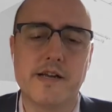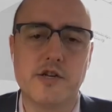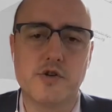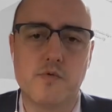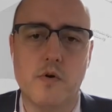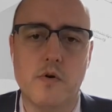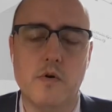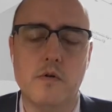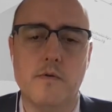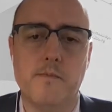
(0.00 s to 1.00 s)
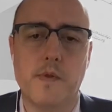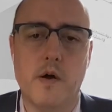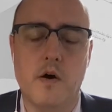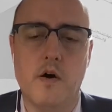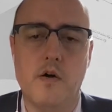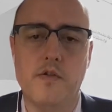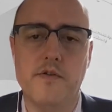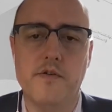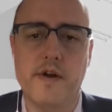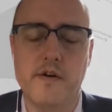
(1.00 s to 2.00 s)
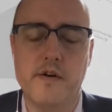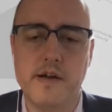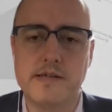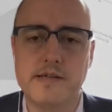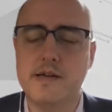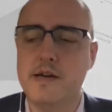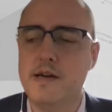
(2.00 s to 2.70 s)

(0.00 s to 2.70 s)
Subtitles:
control all the various